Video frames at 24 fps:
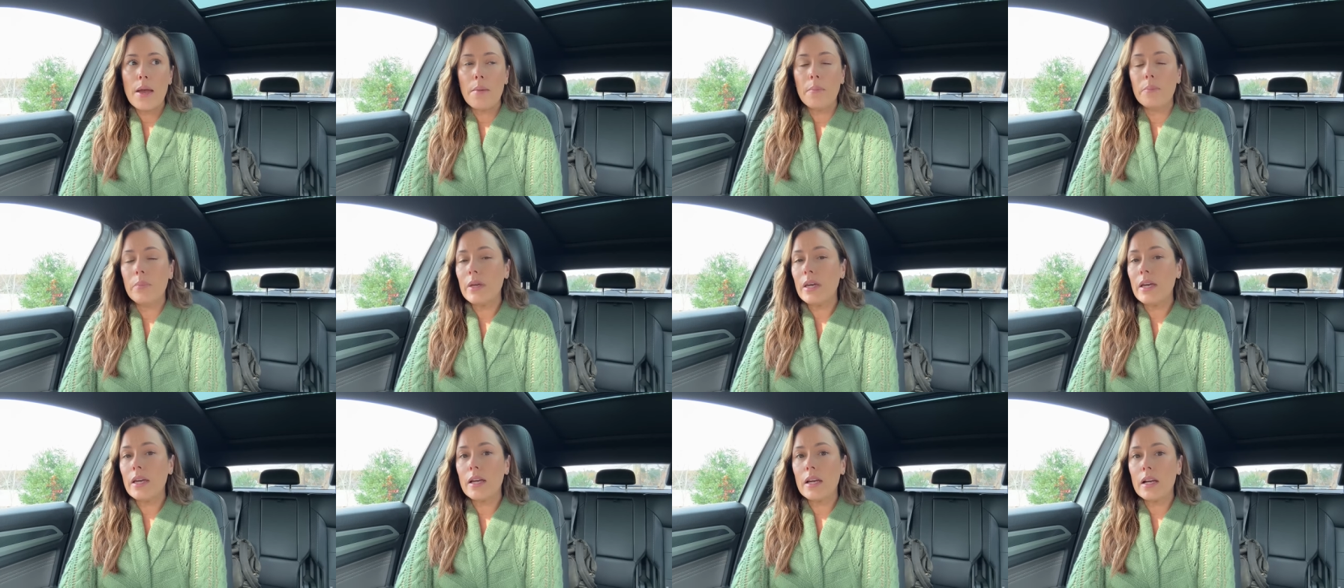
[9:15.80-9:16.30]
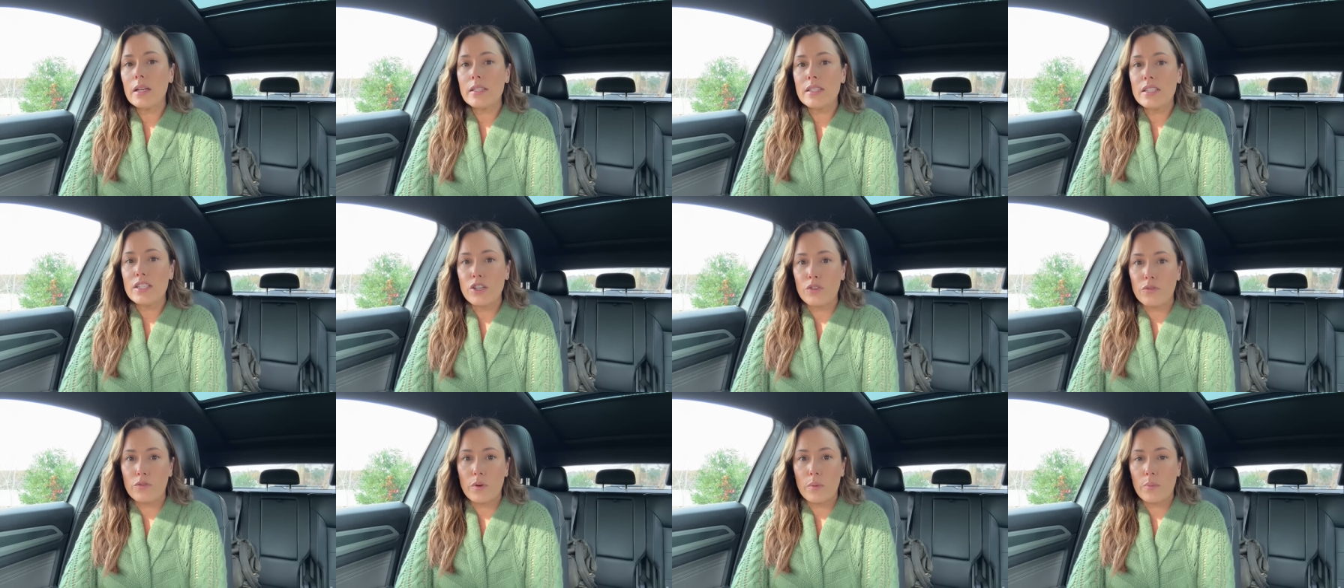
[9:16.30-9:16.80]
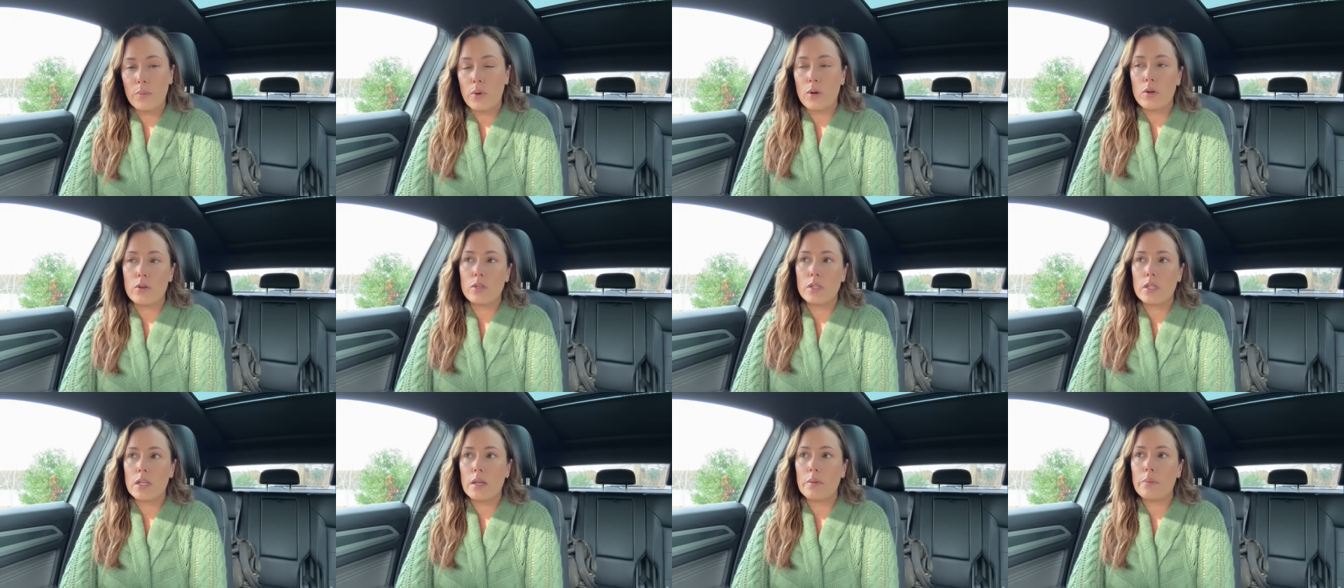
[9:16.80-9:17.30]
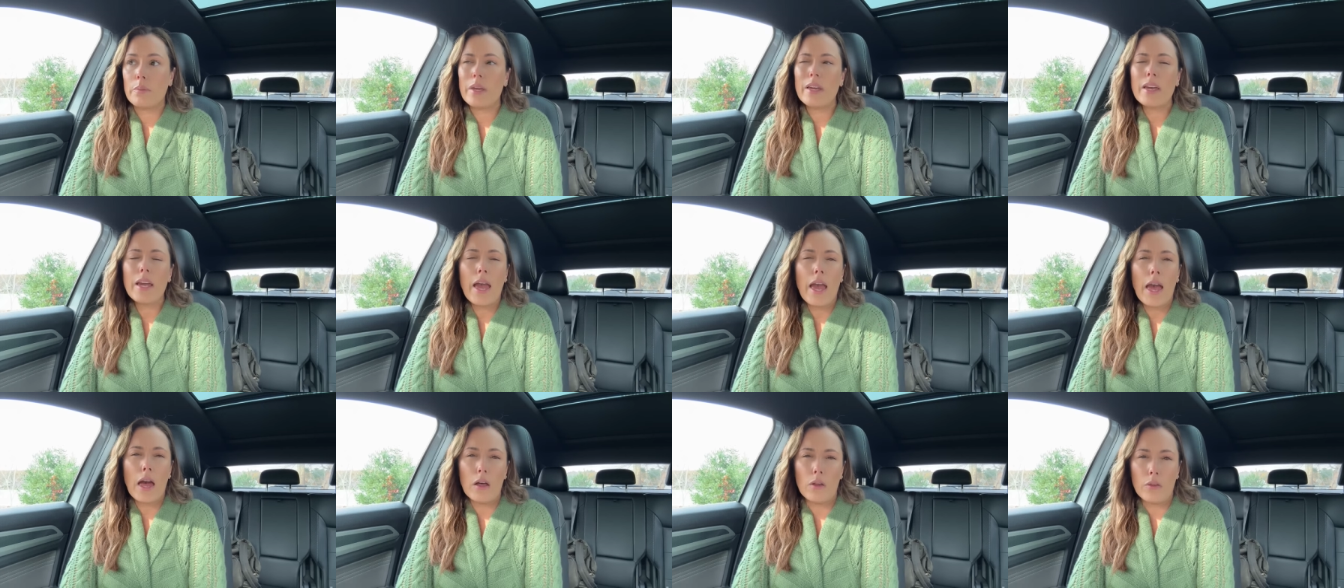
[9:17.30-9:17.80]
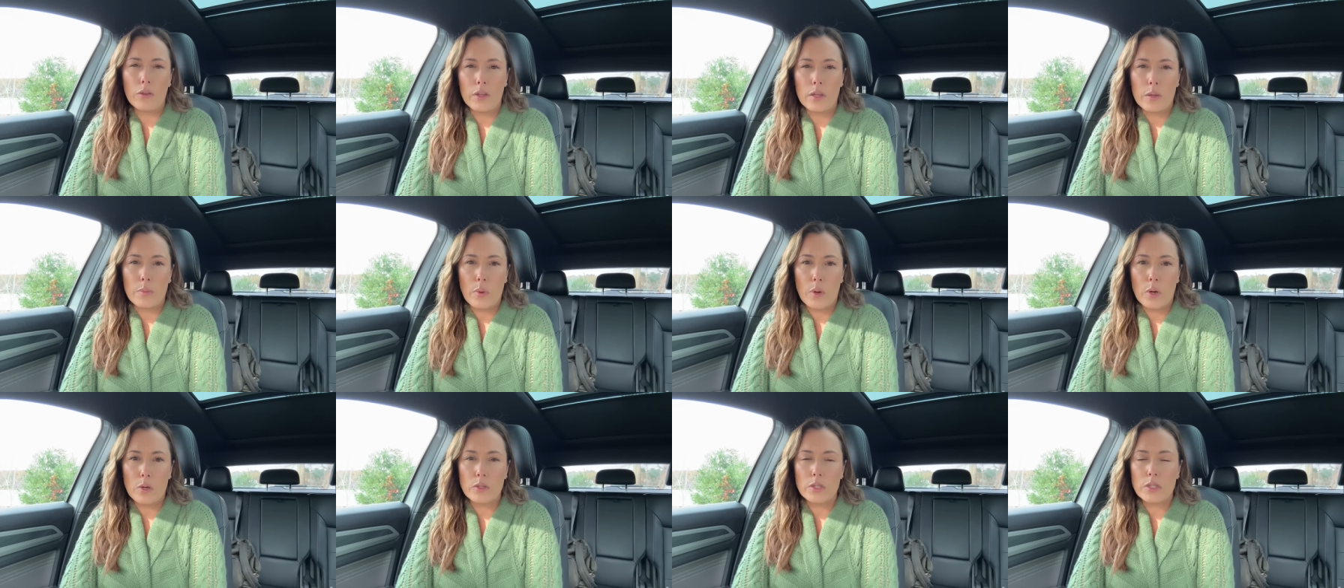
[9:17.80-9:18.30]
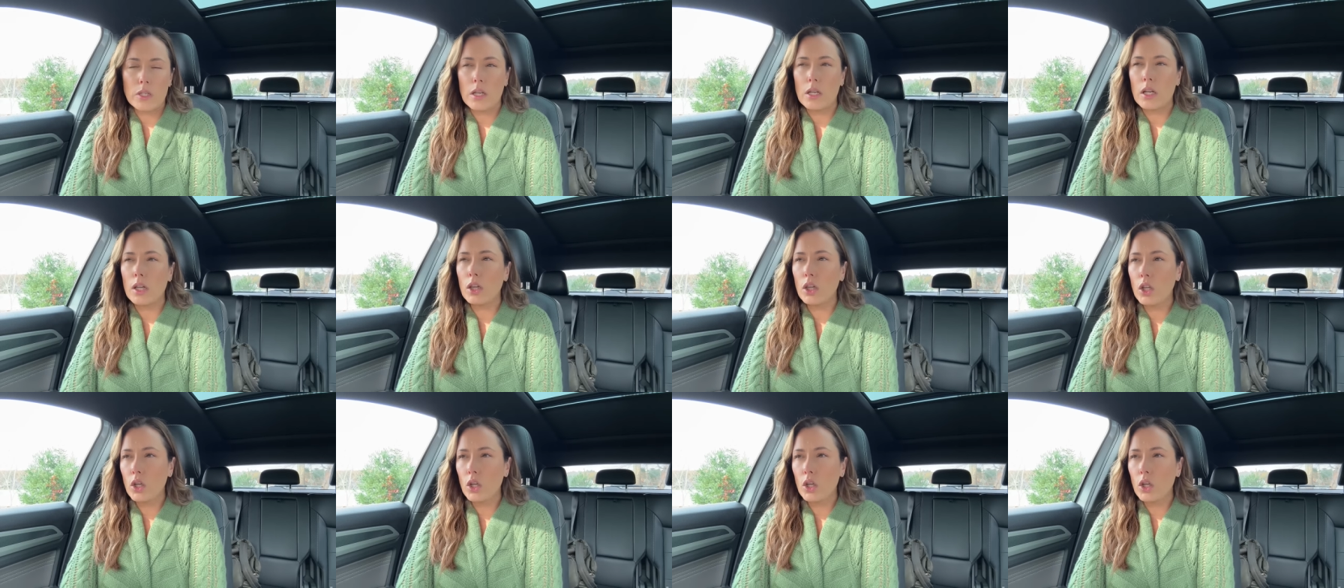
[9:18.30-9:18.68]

being a different person, being a healthy person,